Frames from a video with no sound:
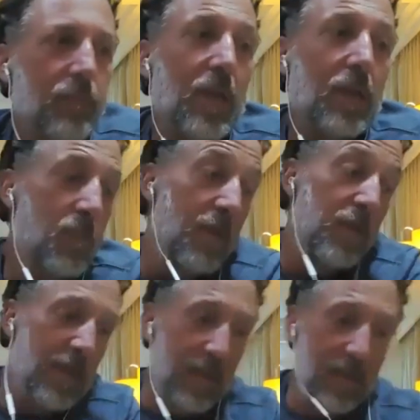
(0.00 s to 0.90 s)
because maybe
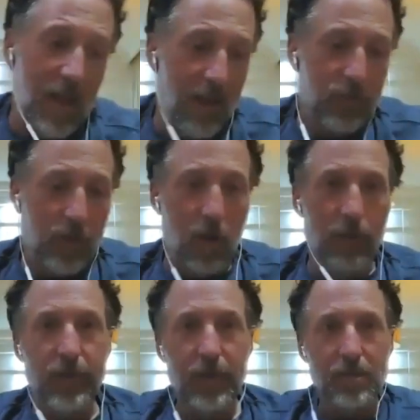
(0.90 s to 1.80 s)
they didn't have the
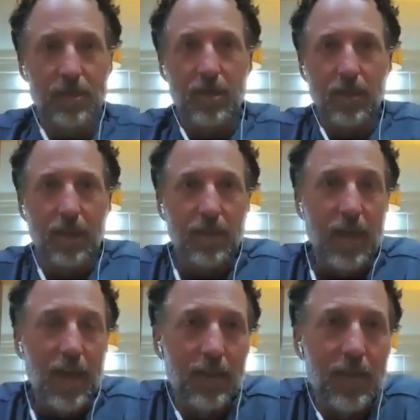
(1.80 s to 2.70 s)
confidence that they
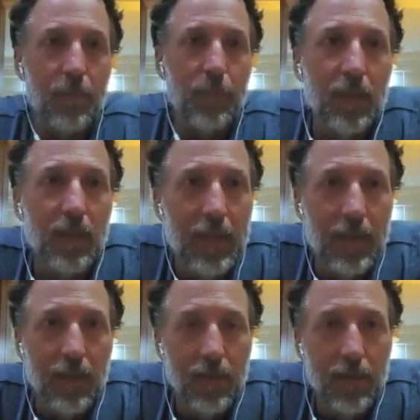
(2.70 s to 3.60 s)
had the ability
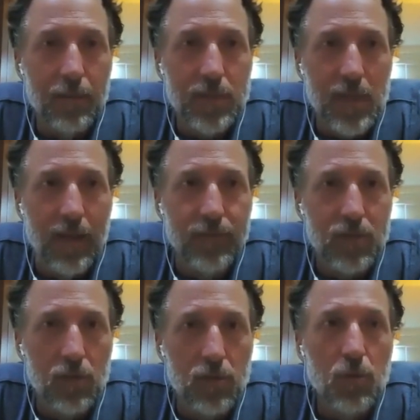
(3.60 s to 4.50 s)
themselves
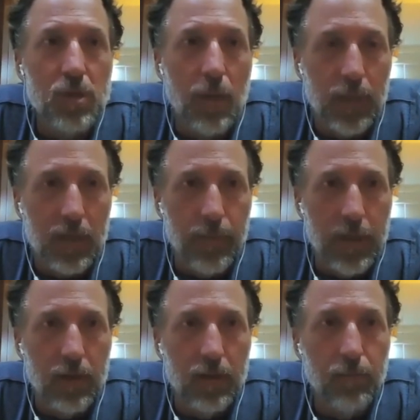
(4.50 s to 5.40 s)
to do something
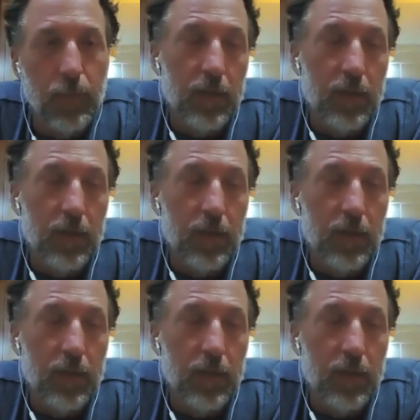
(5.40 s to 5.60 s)
about it.